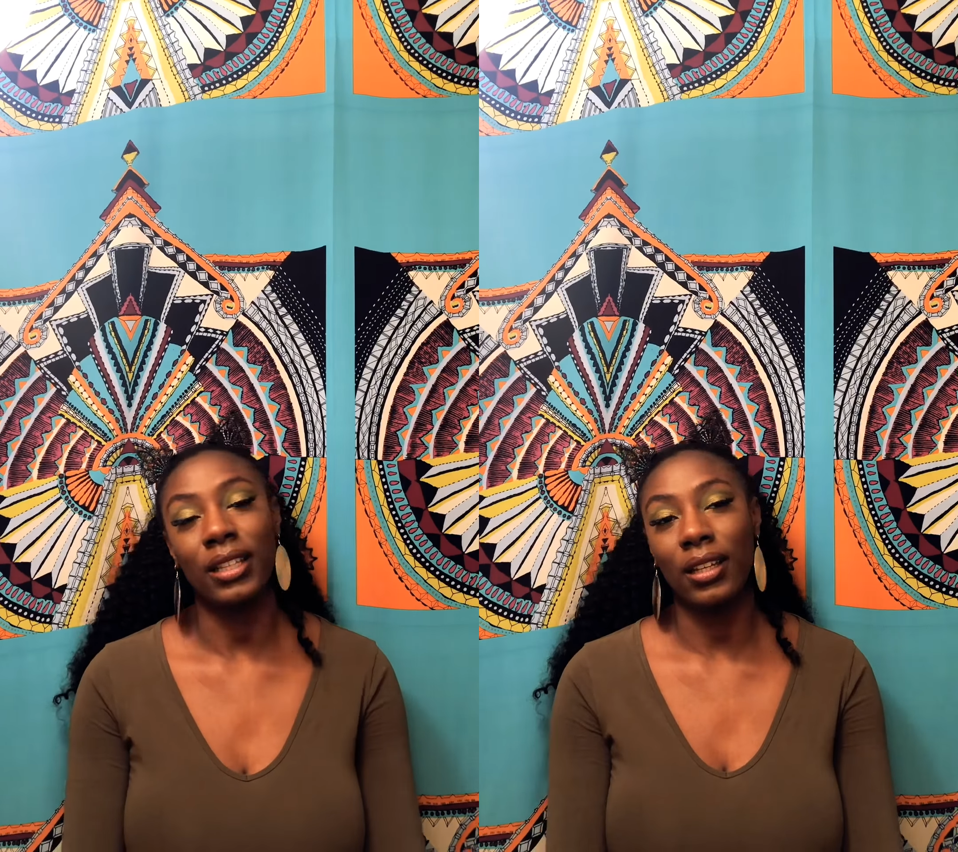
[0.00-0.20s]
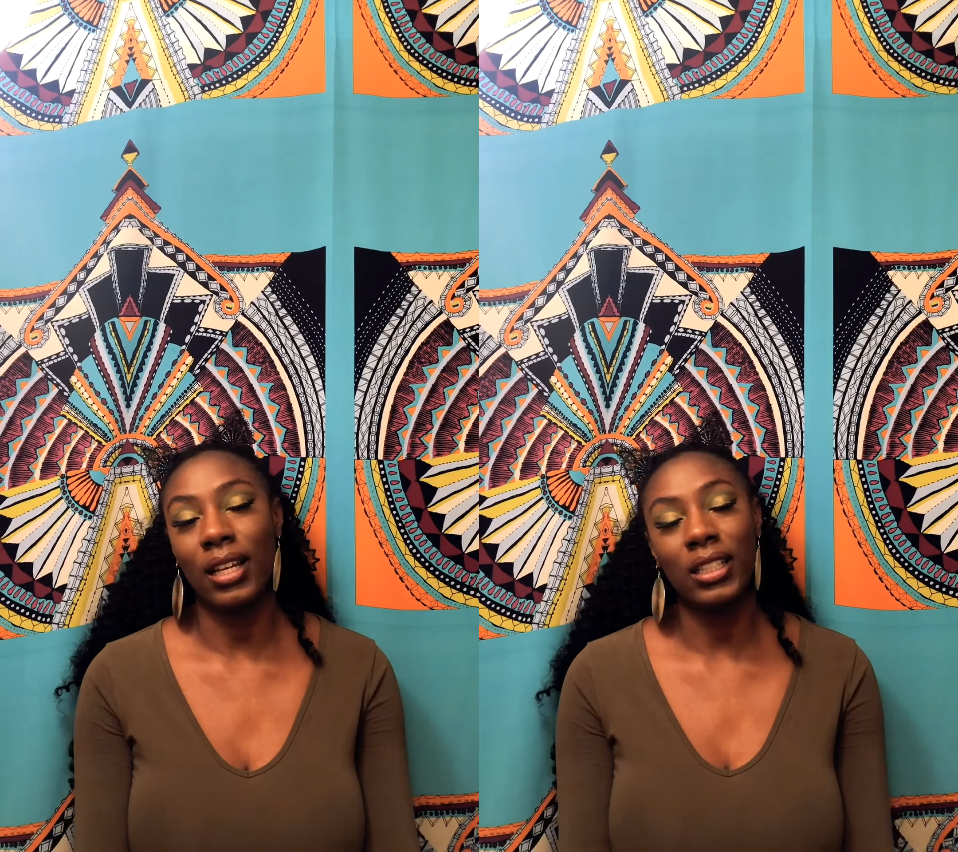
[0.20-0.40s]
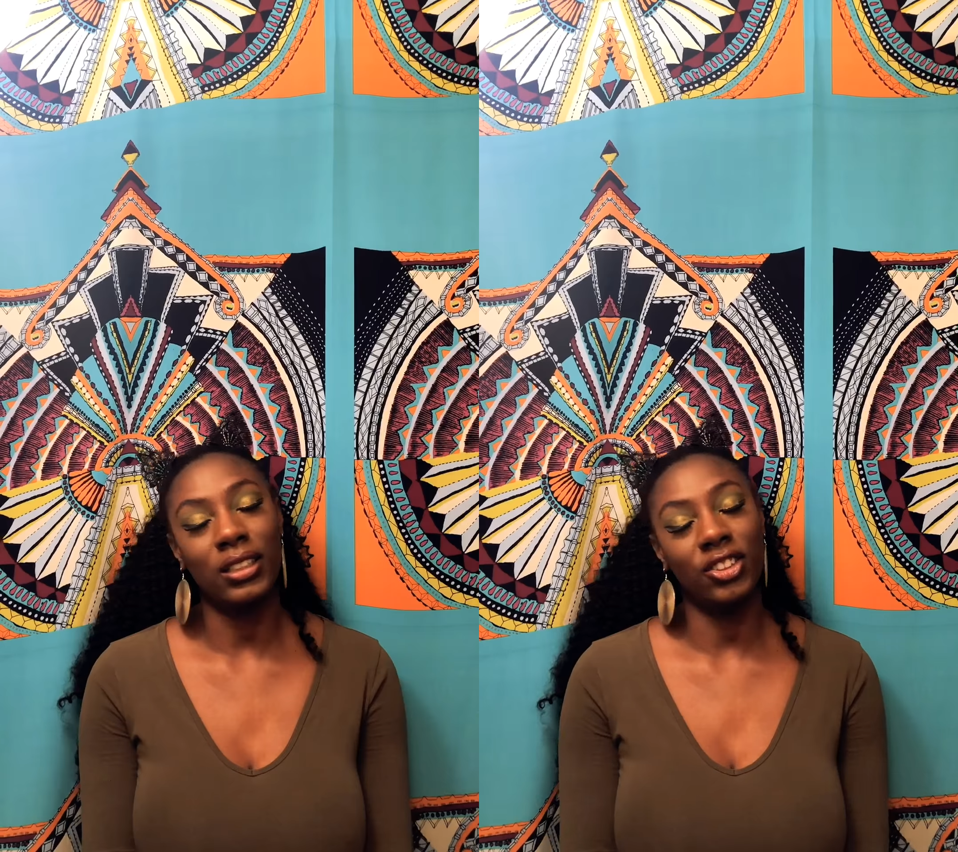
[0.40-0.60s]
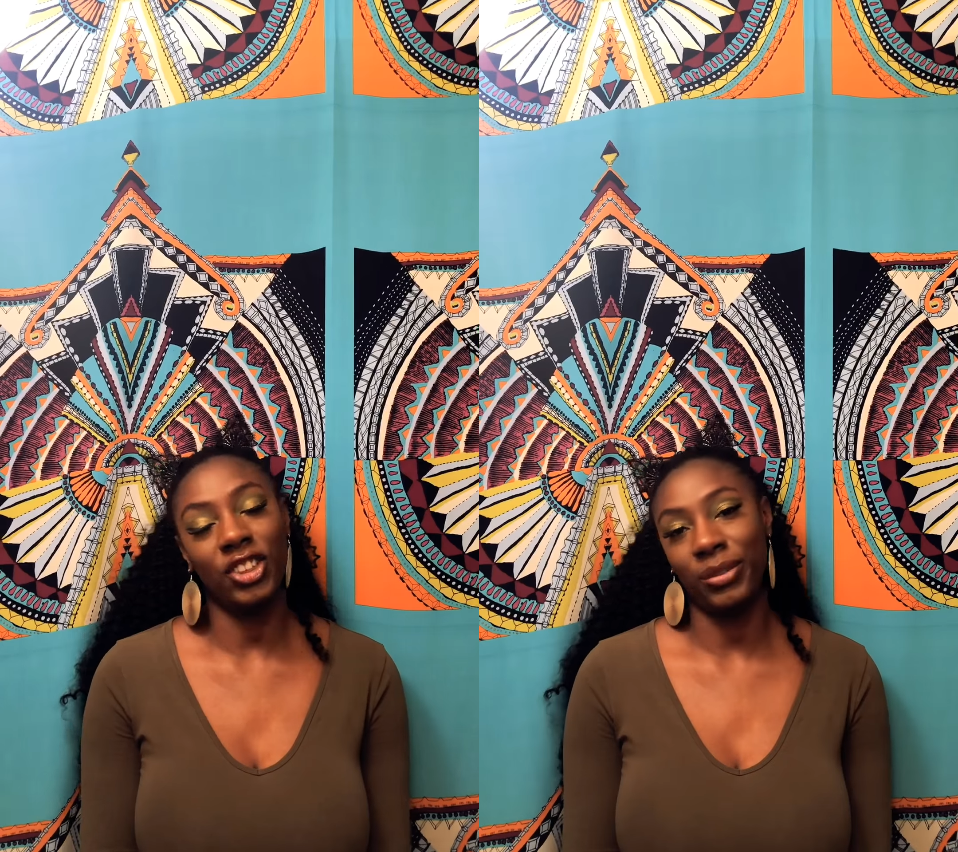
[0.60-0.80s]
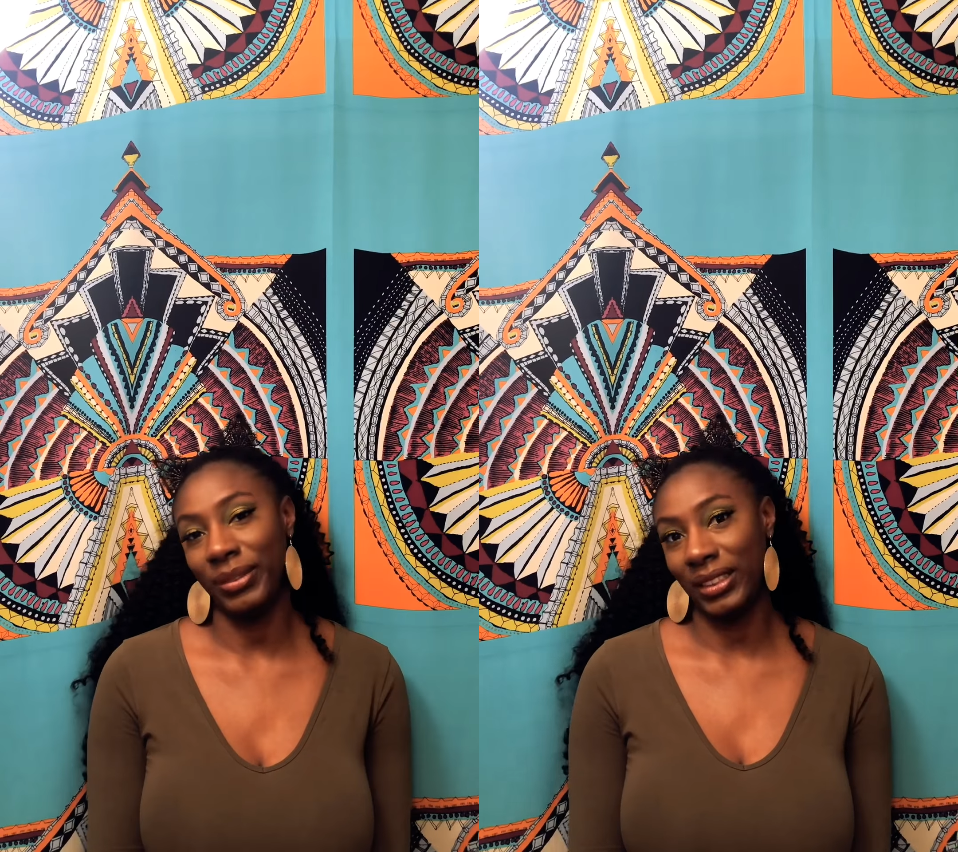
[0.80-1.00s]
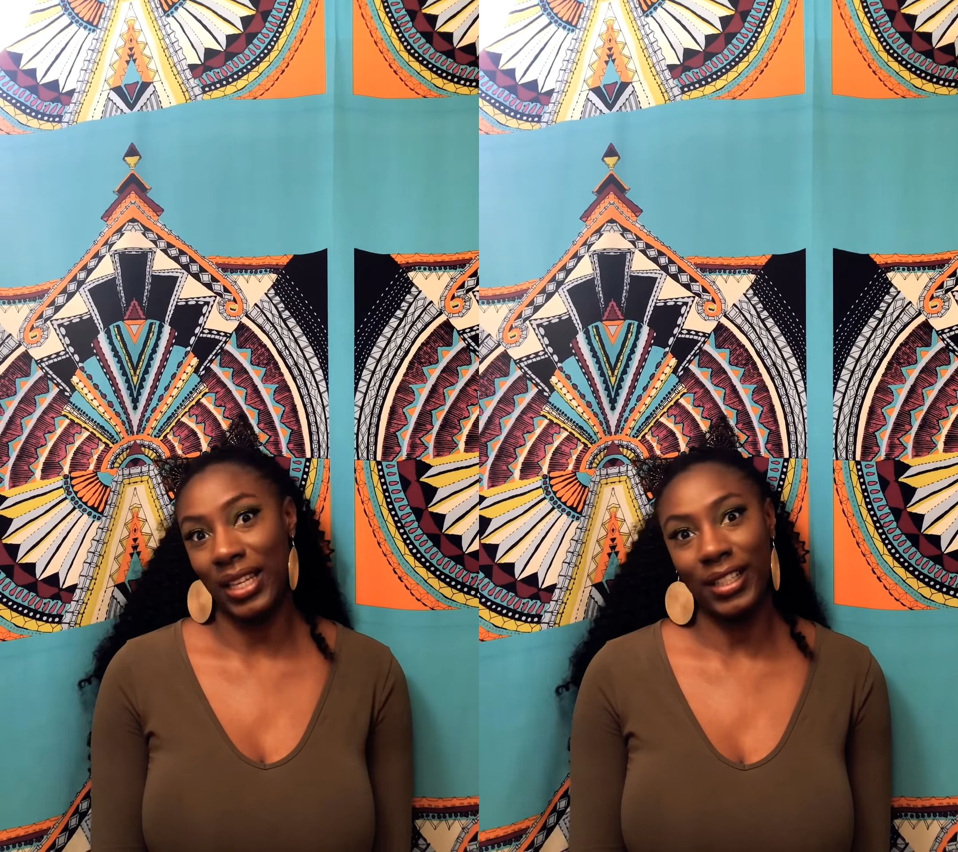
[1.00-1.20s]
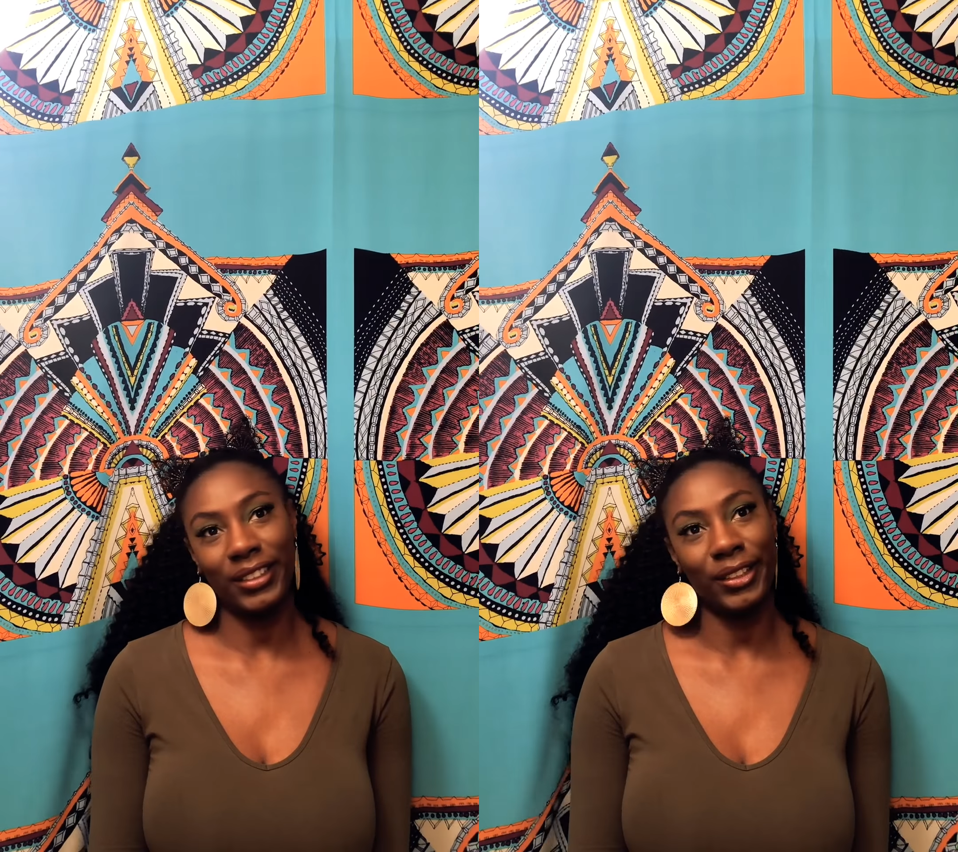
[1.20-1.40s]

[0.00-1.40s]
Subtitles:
Like, I legit was not.